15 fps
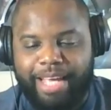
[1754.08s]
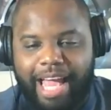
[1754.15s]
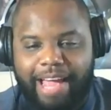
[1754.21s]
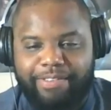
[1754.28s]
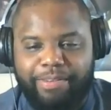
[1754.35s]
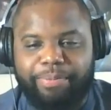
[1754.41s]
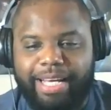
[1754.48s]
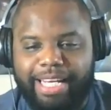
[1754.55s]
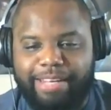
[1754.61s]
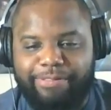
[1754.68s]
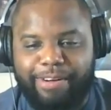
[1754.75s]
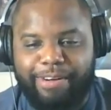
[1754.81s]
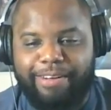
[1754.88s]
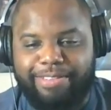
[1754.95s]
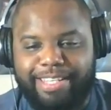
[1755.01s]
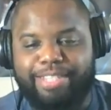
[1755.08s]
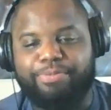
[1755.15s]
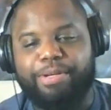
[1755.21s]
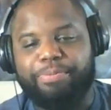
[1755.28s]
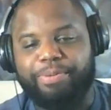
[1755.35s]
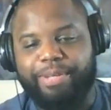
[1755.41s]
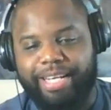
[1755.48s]
I haven't played Evolve since
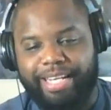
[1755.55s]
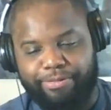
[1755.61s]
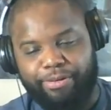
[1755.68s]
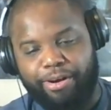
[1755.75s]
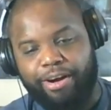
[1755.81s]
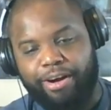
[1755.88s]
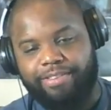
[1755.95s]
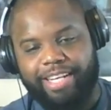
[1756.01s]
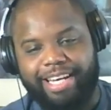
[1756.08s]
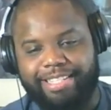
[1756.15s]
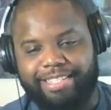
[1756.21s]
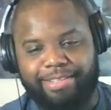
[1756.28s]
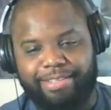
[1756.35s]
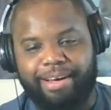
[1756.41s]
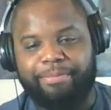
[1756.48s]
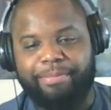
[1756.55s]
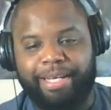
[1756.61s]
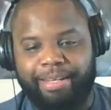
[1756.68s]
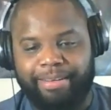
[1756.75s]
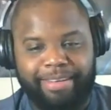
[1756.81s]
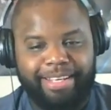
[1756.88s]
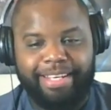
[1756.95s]
we played Evolve, guys. So I
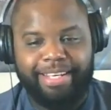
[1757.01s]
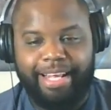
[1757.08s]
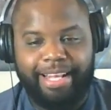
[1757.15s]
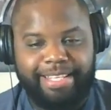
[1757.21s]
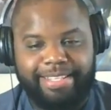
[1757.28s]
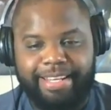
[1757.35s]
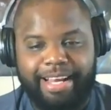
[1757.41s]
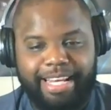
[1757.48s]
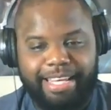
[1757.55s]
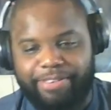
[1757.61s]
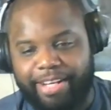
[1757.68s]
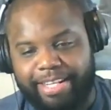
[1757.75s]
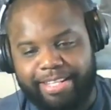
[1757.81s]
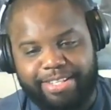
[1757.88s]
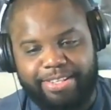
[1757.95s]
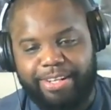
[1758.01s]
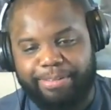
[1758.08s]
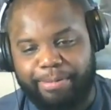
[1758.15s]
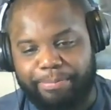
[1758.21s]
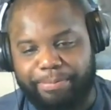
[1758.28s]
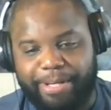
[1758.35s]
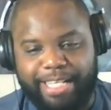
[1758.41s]
mean, it's not even installed
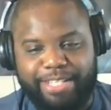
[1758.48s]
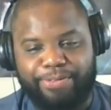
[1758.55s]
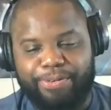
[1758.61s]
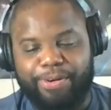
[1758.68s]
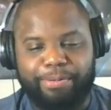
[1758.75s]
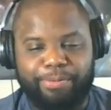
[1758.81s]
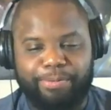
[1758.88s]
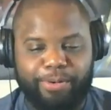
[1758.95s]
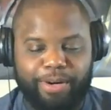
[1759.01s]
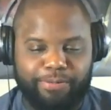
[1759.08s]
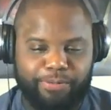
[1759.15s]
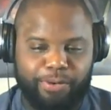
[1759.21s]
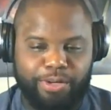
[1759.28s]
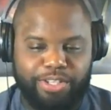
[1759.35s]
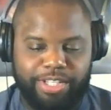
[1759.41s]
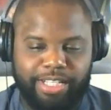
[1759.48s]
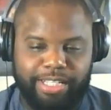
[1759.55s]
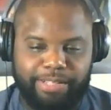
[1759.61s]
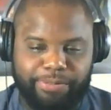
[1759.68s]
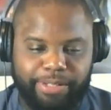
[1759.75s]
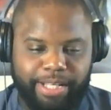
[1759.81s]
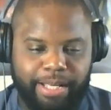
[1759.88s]
on P S four anymore, unfortunately
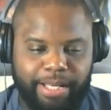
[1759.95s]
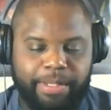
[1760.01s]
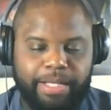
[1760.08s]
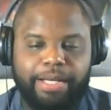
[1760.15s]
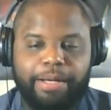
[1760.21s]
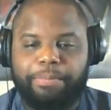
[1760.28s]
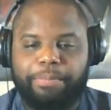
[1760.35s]
for them. I